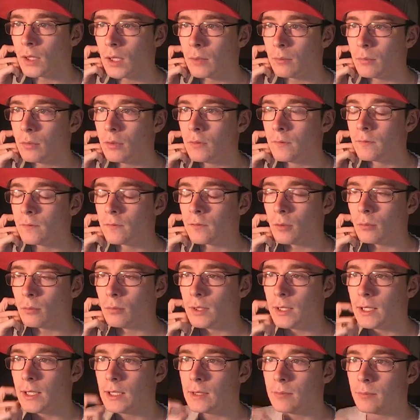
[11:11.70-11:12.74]
moved from
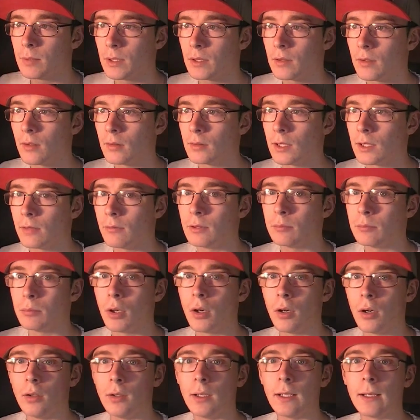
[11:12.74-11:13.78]
Leeds because I was
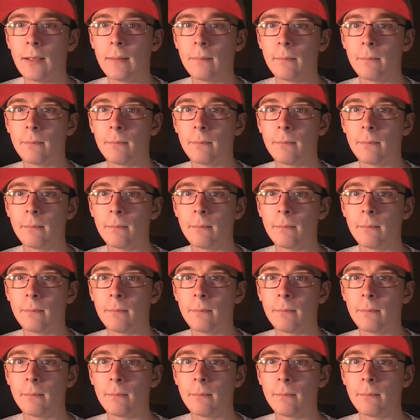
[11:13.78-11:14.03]
poorly.